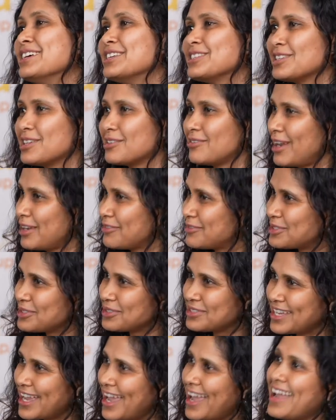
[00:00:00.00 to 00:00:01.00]
survive
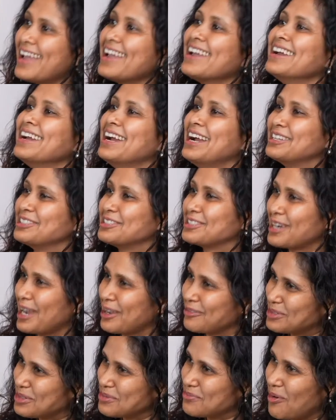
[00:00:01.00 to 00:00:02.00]
today and
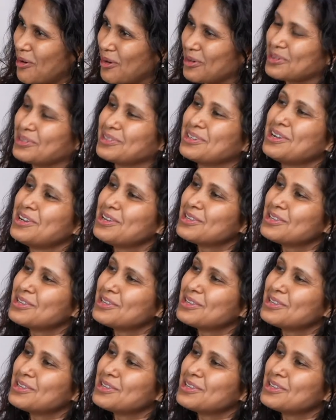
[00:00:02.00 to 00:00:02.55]
thrive tomorrow.